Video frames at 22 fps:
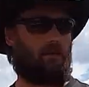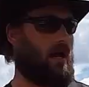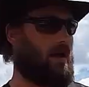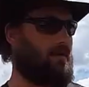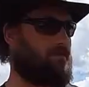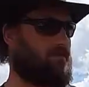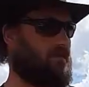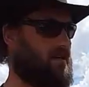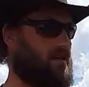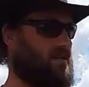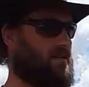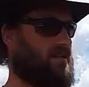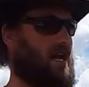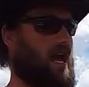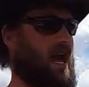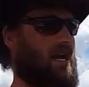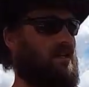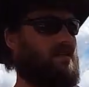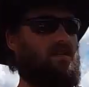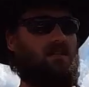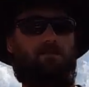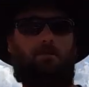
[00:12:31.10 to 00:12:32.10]
right, for these
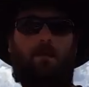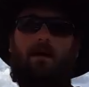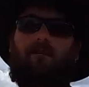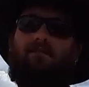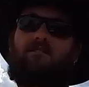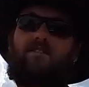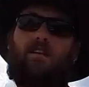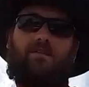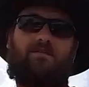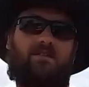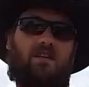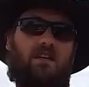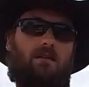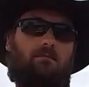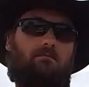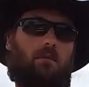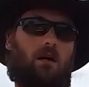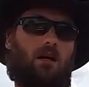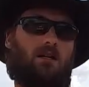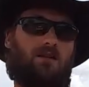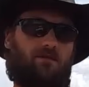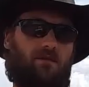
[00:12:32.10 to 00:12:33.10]
guys, it's about $15
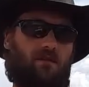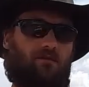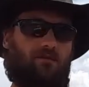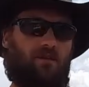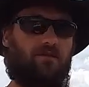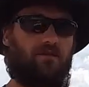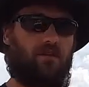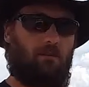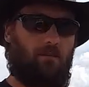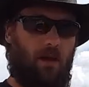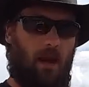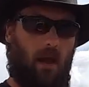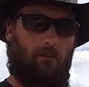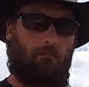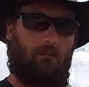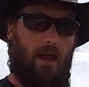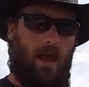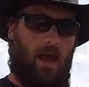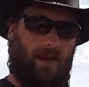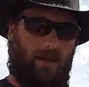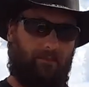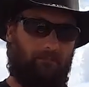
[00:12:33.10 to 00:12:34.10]
for a 50-pound
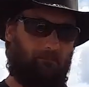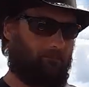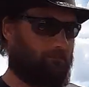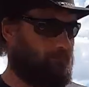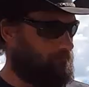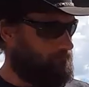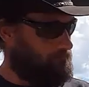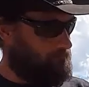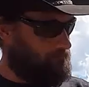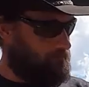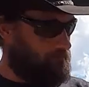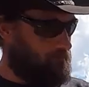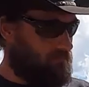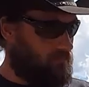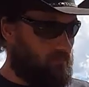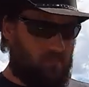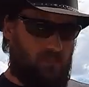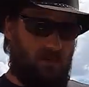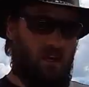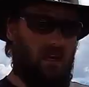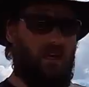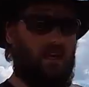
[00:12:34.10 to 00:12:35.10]
bag
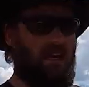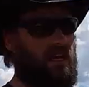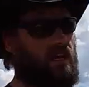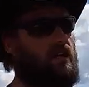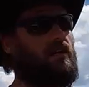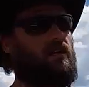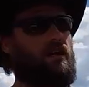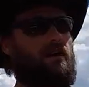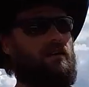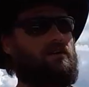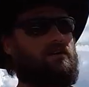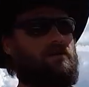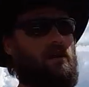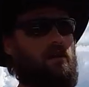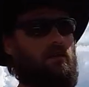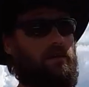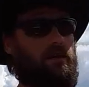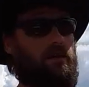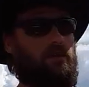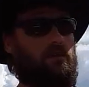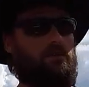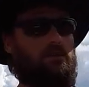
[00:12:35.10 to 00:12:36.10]
here in
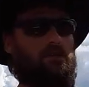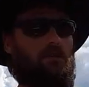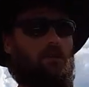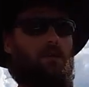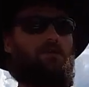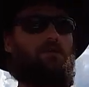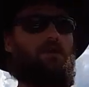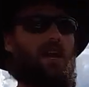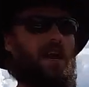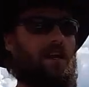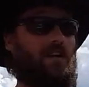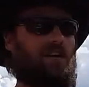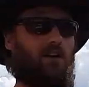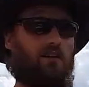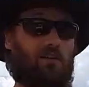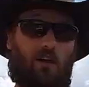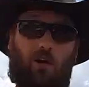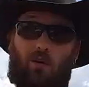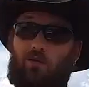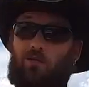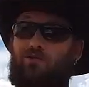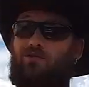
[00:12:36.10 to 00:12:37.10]
Arizona, okay, at our
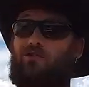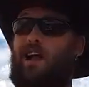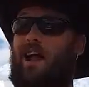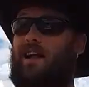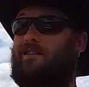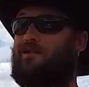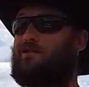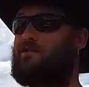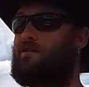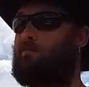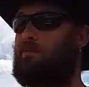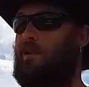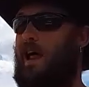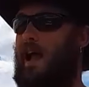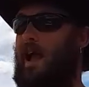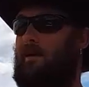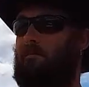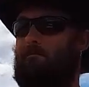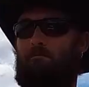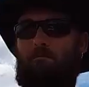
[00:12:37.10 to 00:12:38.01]
local Tractor Supply.